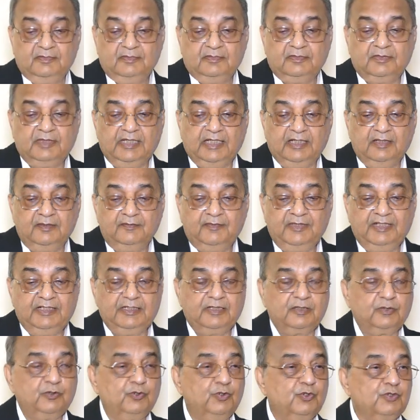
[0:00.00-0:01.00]
Then when
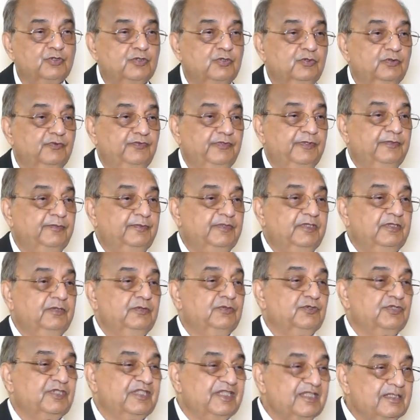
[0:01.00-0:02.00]
it goes to 50
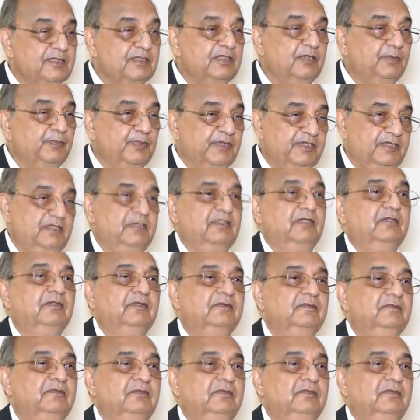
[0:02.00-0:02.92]
to 60%,